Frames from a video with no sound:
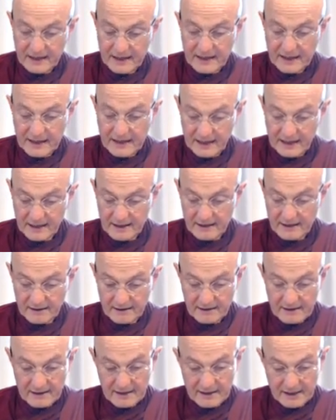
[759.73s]
Here,
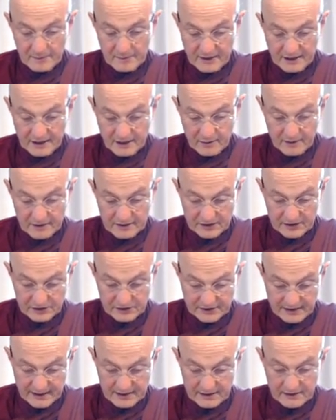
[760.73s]
a bhikkhu
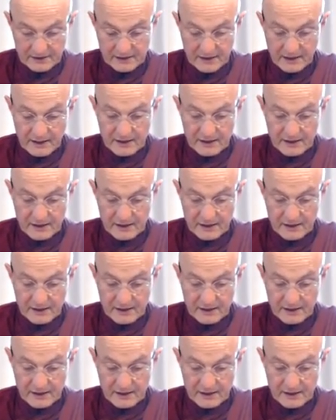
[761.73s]
understand